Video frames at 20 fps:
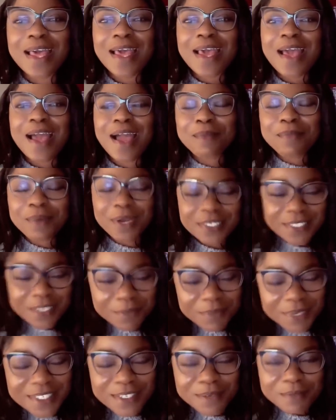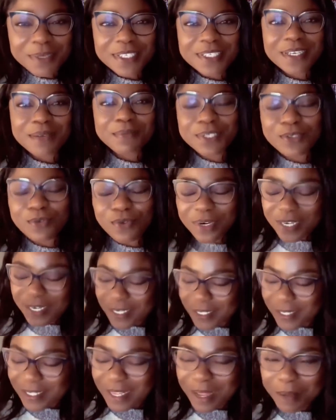I ran to beat him in chemist or
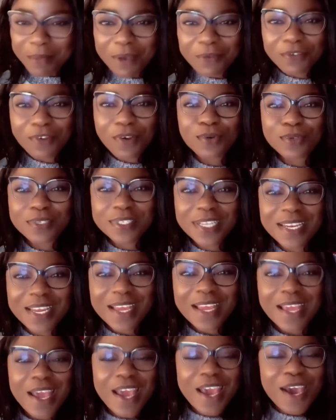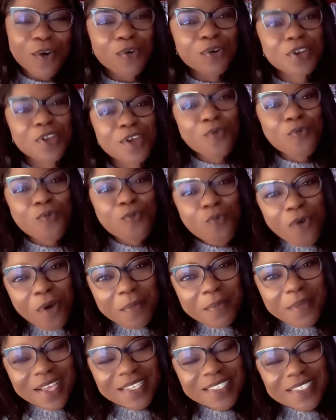this. Now, bet you said, then, what they want
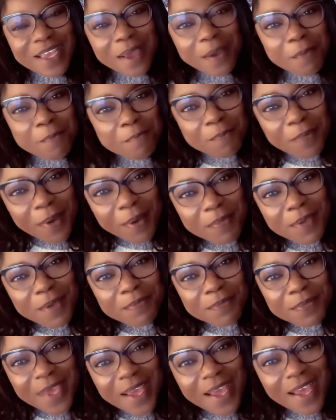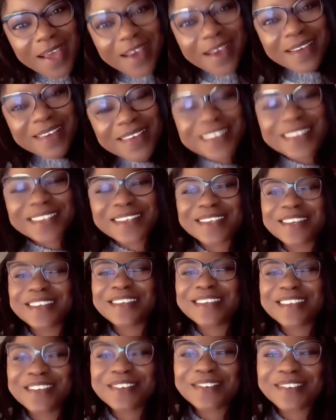me, I say, Babby Bia.
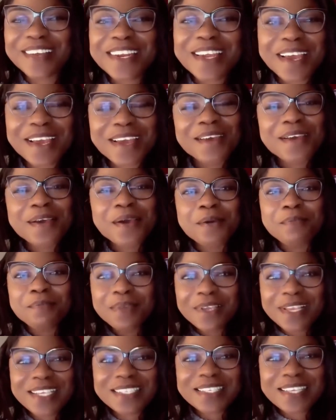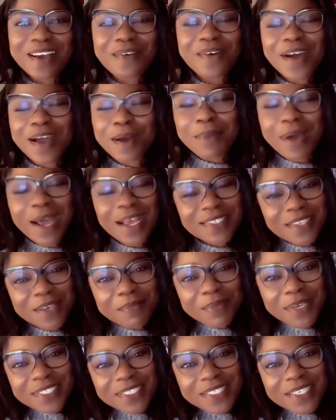Minas, I will have, I say,
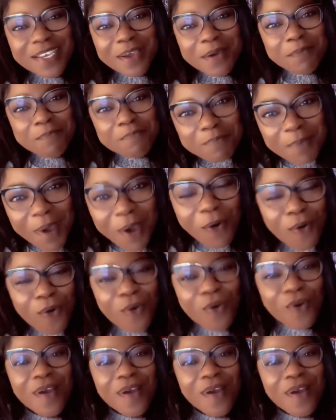my say, a bubble.